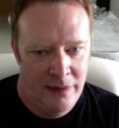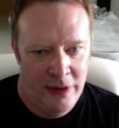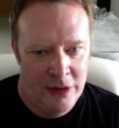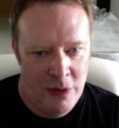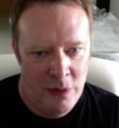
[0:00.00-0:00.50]
the
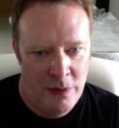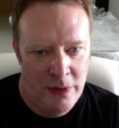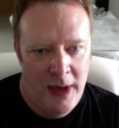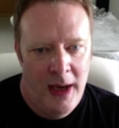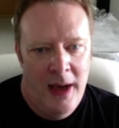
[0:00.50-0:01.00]
truth.
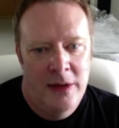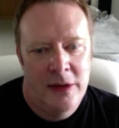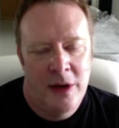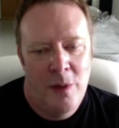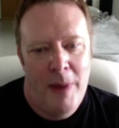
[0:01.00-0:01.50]

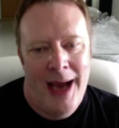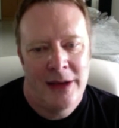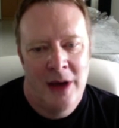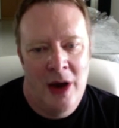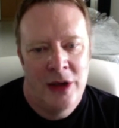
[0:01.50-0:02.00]
So
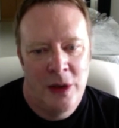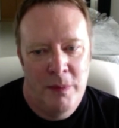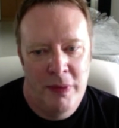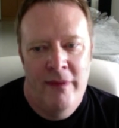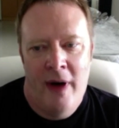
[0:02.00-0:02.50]
Paxata
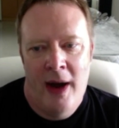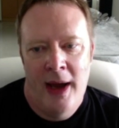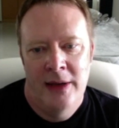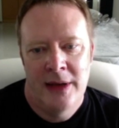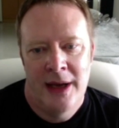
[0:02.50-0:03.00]

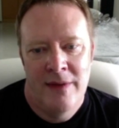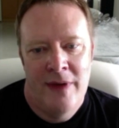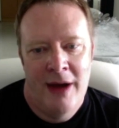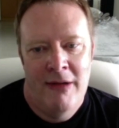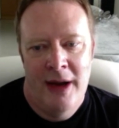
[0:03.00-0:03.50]
provides a
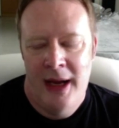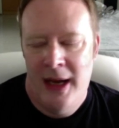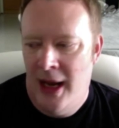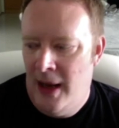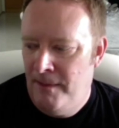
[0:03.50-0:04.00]

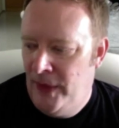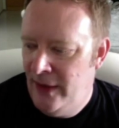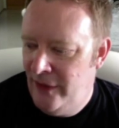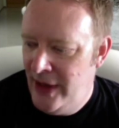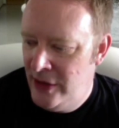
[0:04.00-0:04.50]
very
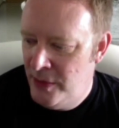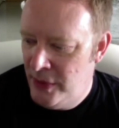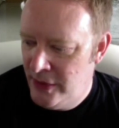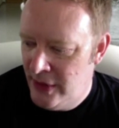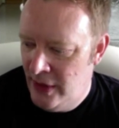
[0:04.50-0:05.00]

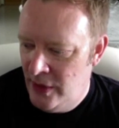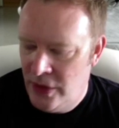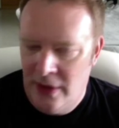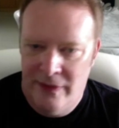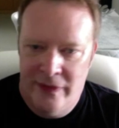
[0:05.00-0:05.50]
feasible
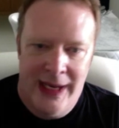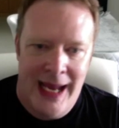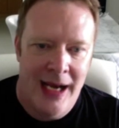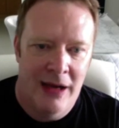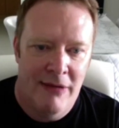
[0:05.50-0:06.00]
solution for
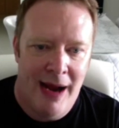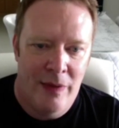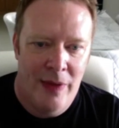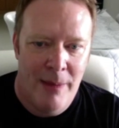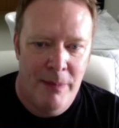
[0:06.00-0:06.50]
getting
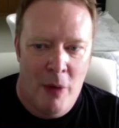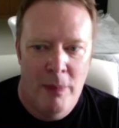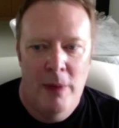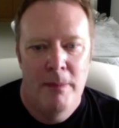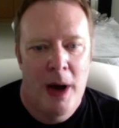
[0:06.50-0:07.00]
around that
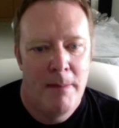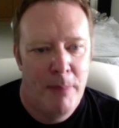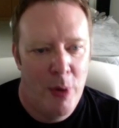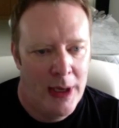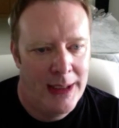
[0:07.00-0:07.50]
problem by
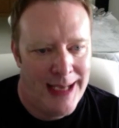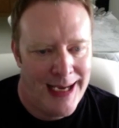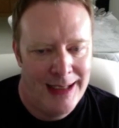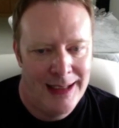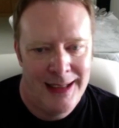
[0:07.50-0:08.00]
pulling
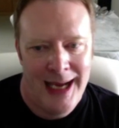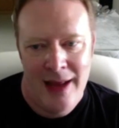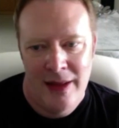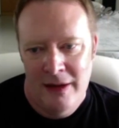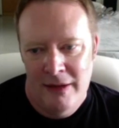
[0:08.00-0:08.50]
data
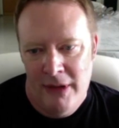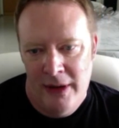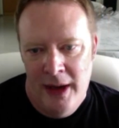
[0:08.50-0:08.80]
together and